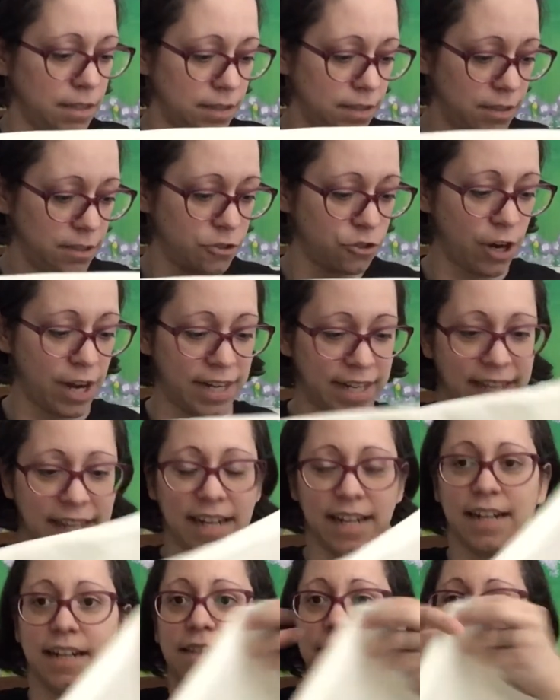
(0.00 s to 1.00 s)
Try to get
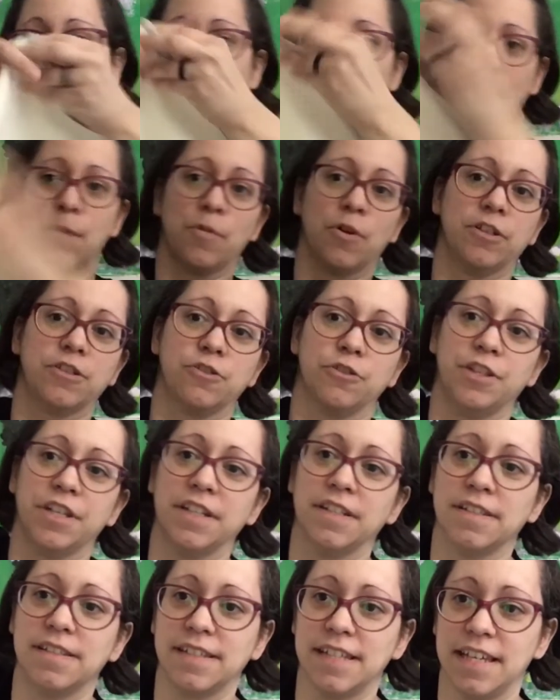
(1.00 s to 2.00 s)
it in the camera so you
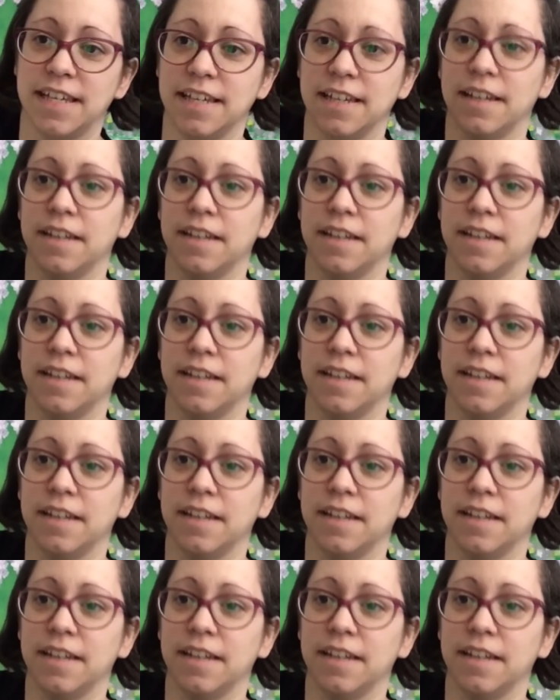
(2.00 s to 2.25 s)
can see.